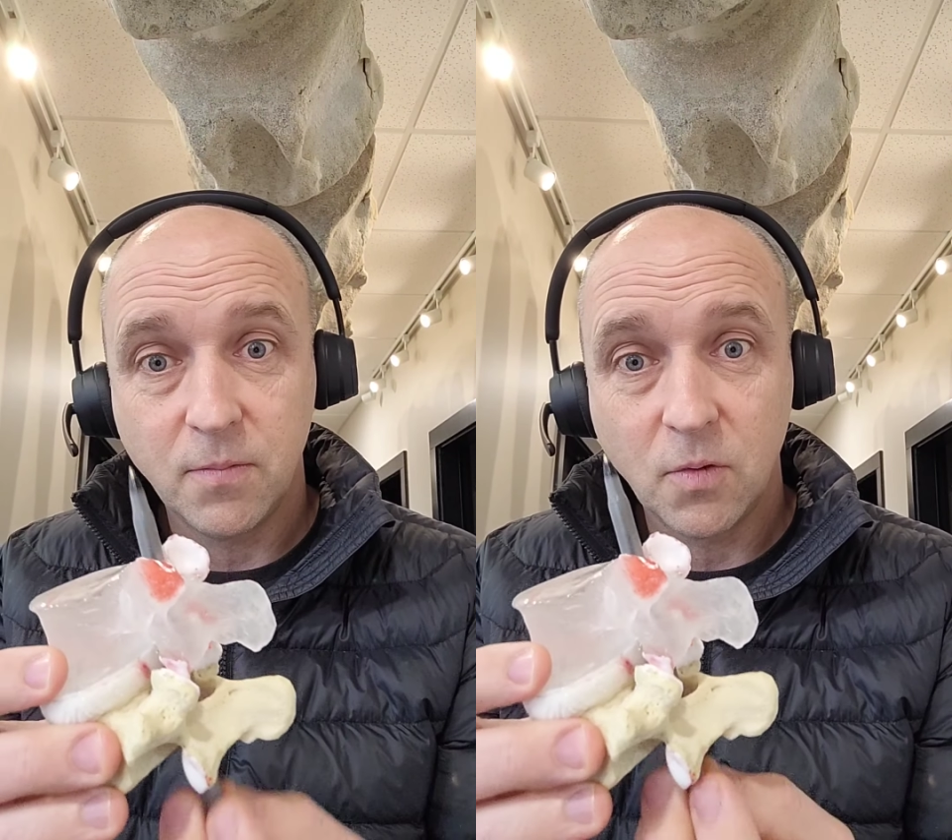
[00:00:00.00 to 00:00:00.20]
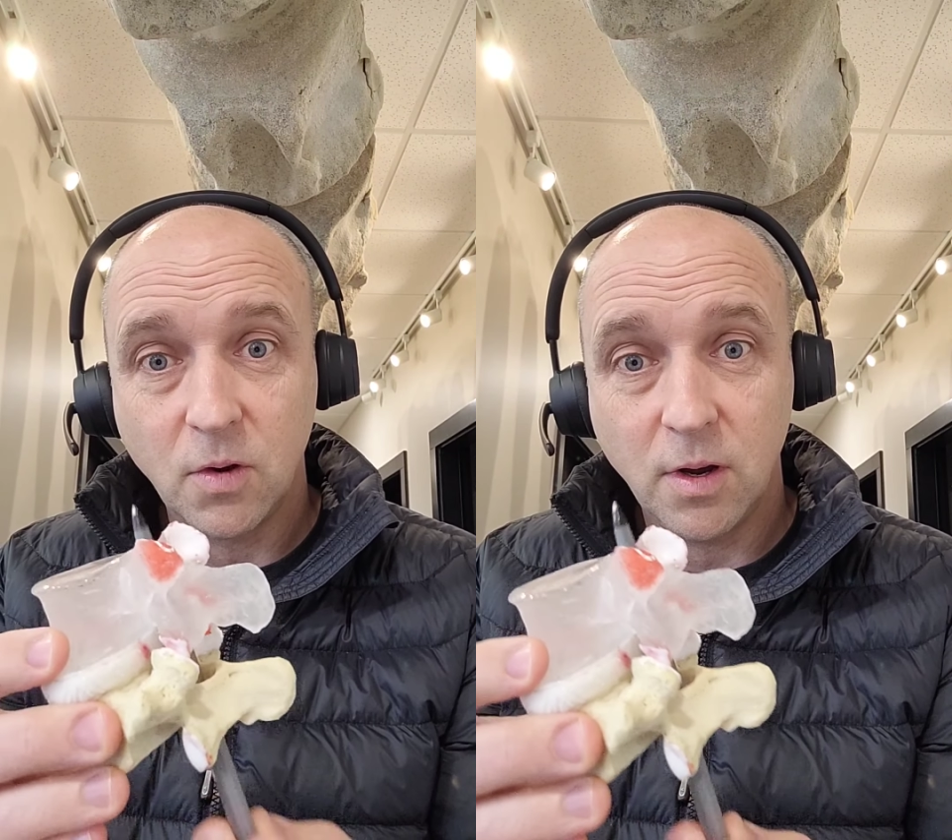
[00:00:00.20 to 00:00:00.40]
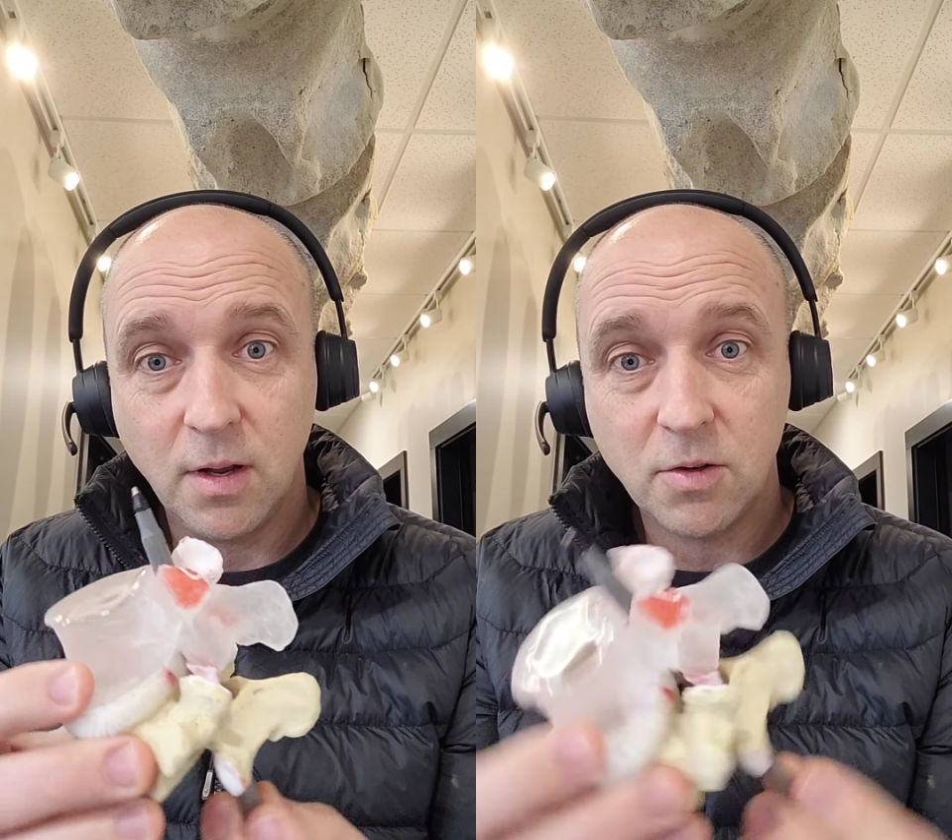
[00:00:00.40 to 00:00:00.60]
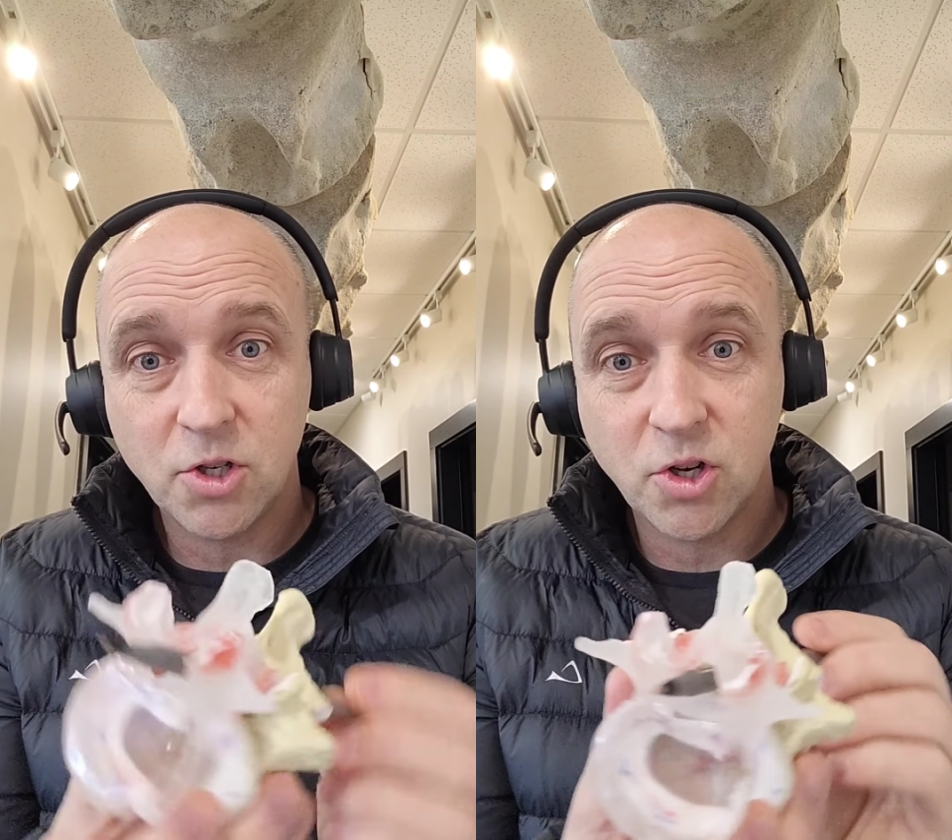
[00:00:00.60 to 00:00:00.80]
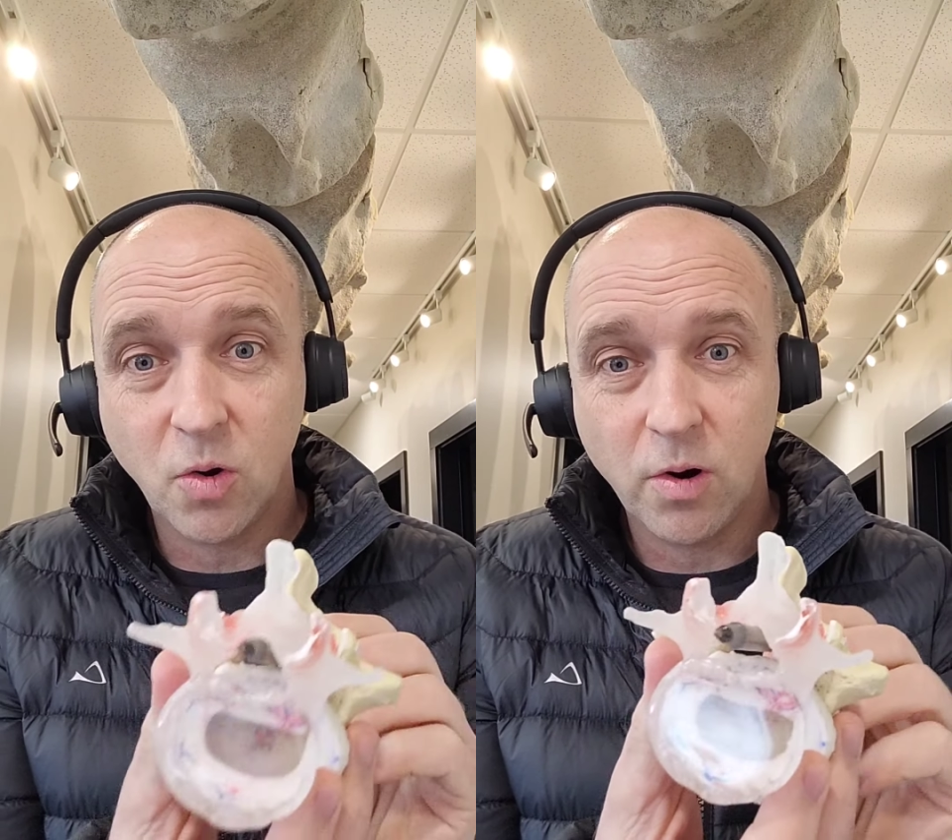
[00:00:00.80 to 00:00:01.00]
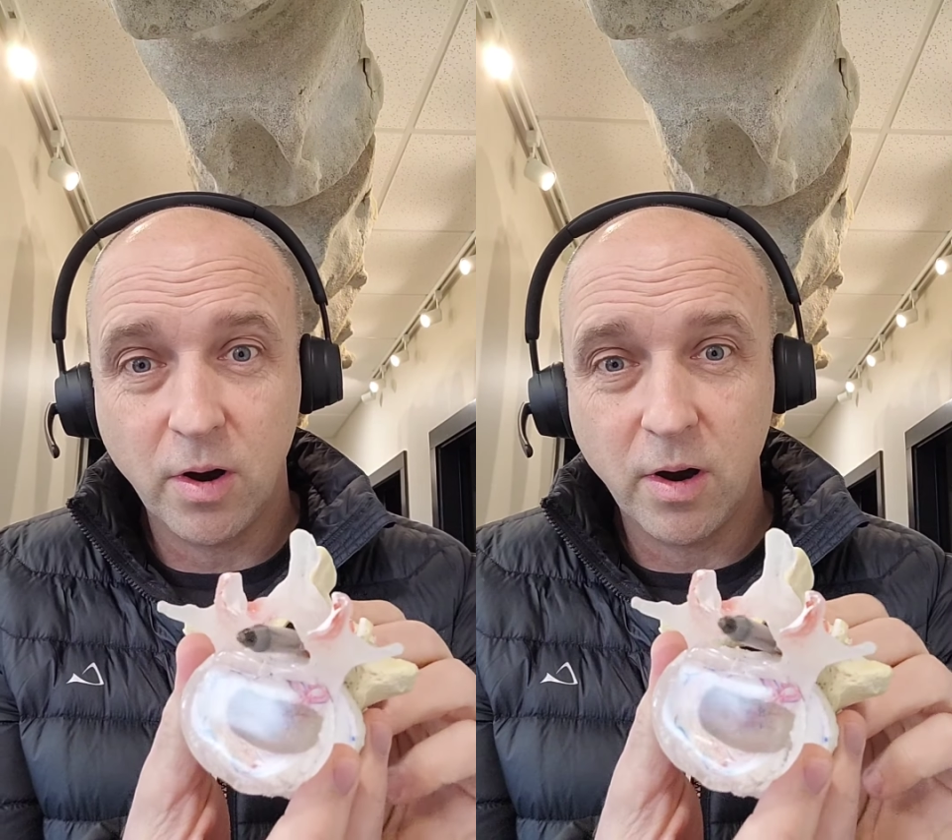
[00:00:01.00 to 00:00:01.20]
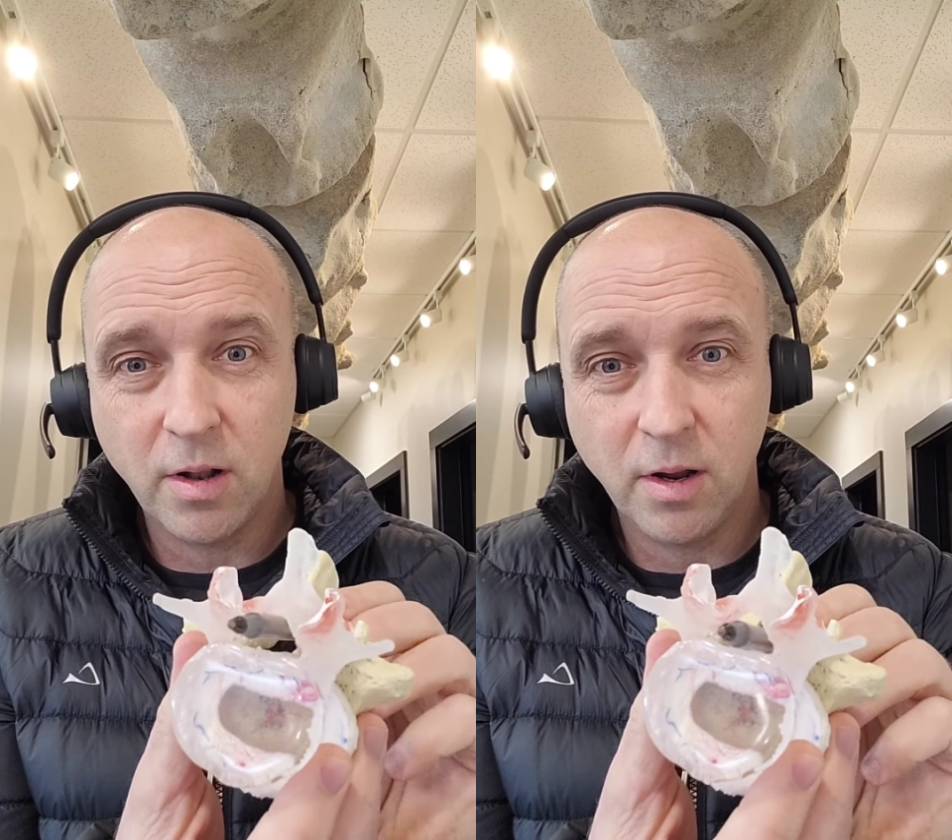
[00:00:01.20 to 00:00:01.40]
Right, show her,